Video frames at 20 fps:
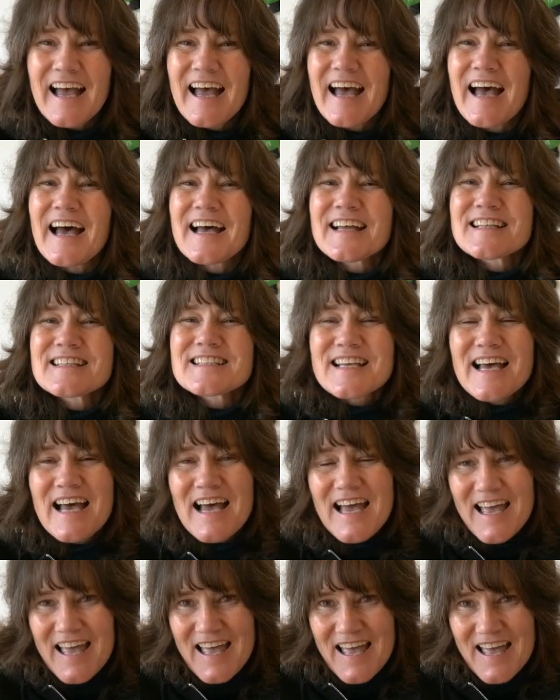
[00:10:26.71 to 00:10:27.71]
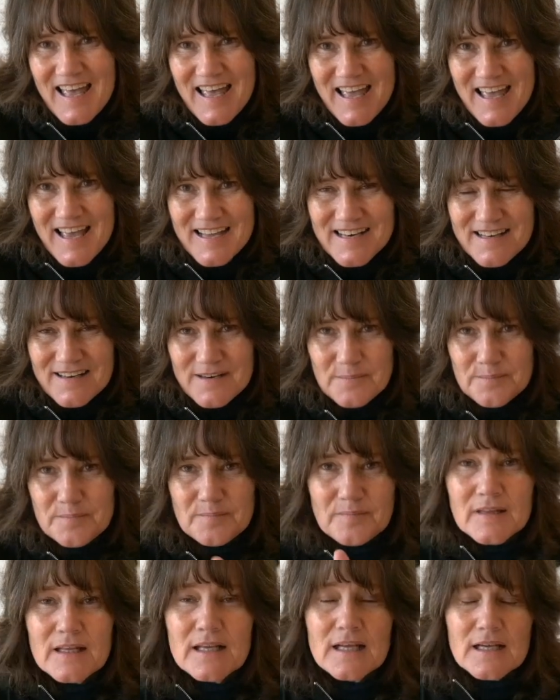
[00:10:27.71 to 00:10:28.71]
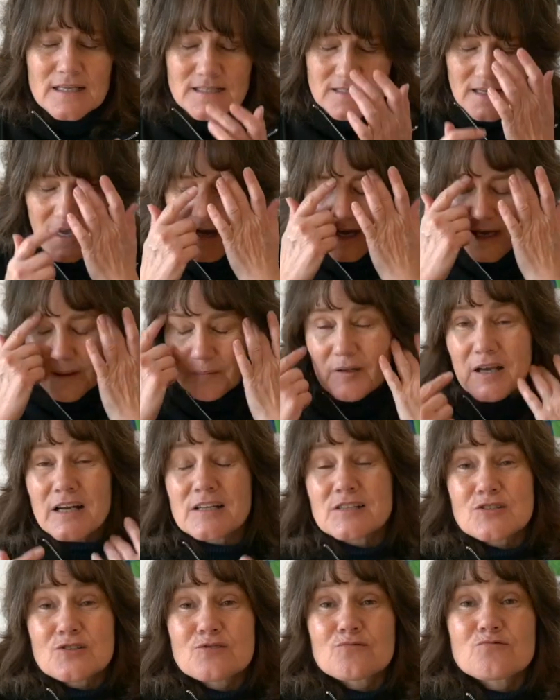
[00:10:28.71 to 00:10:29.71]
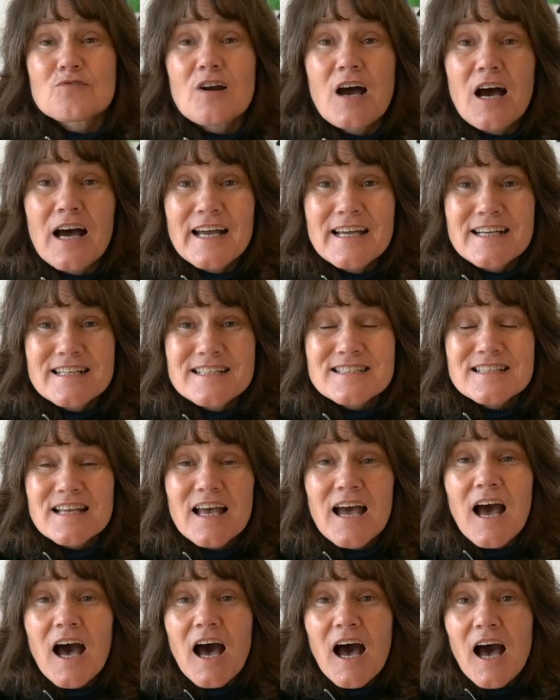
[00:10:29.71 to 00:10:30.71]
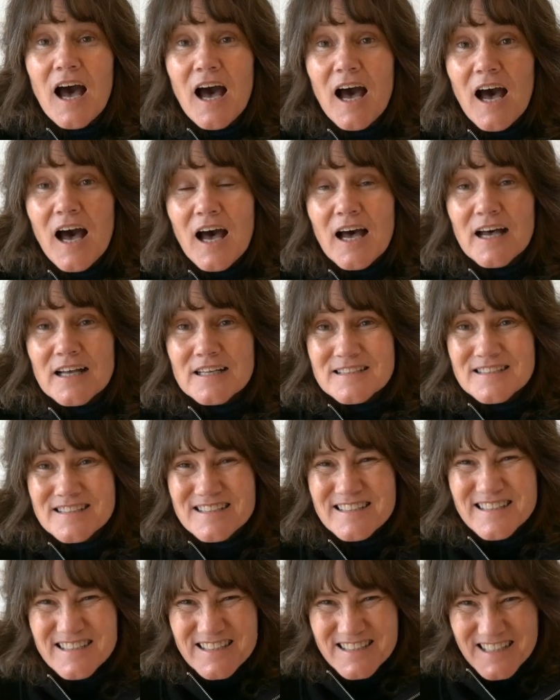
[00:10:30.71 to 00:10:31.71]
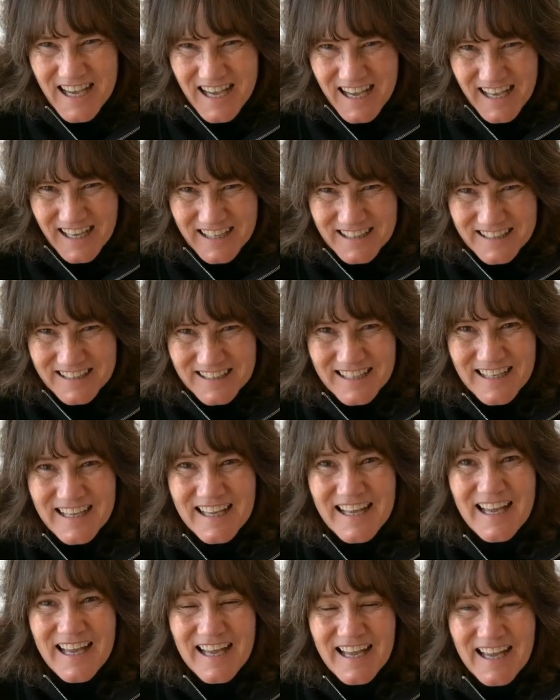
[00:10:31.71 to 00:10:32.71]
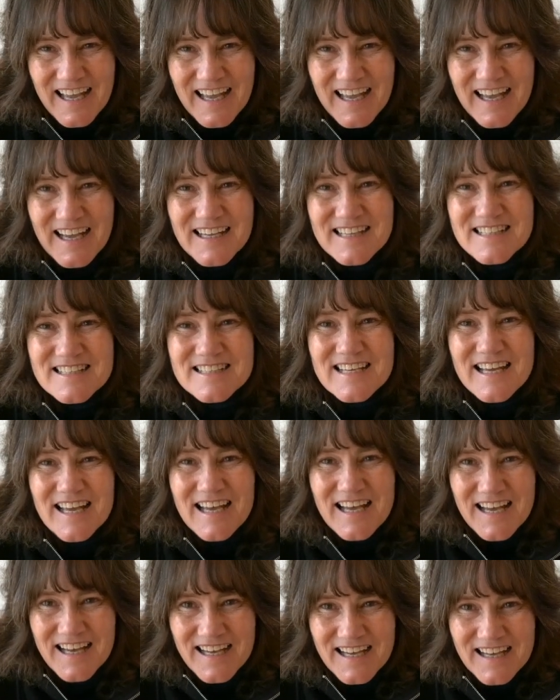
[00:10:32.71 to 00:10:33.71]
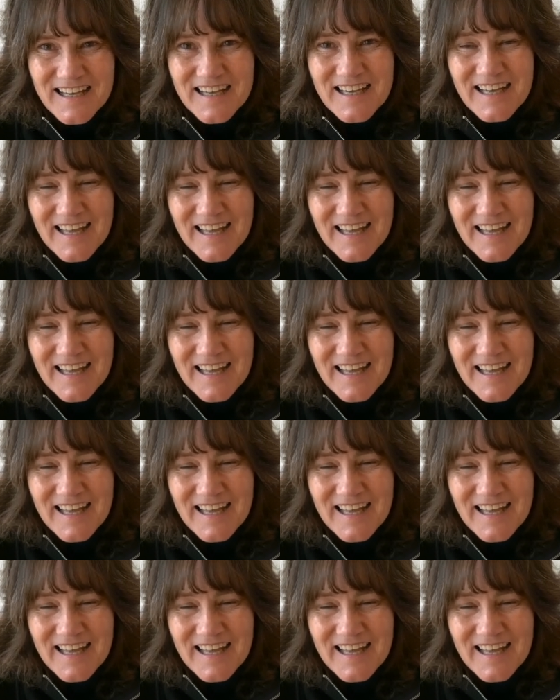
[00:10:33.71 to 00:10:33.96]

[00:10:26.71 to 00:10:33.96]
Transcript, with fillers: and a hen. So I'm going to write a duck and a